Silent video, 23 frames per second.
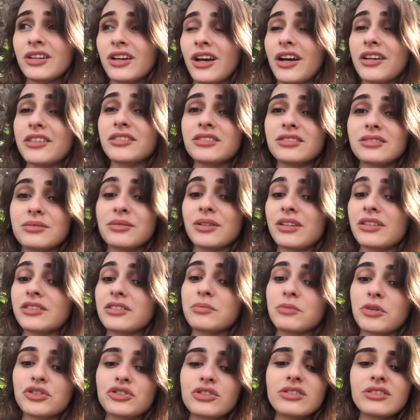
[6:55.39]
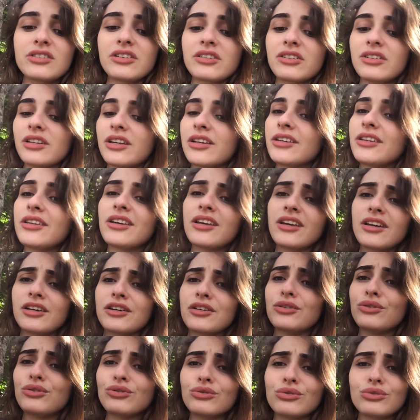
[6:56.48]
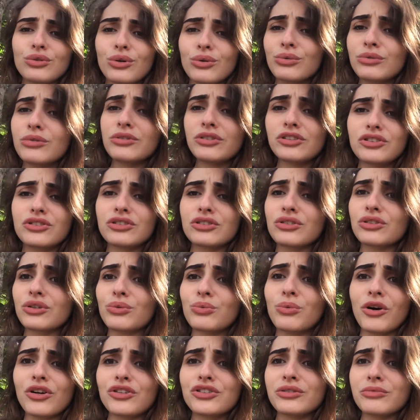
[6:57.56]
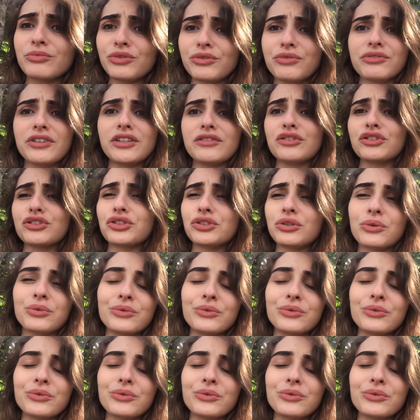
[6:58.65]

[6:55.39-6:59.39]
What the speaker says: as much as they're like, yeah, you should totally just go watch your favorite show.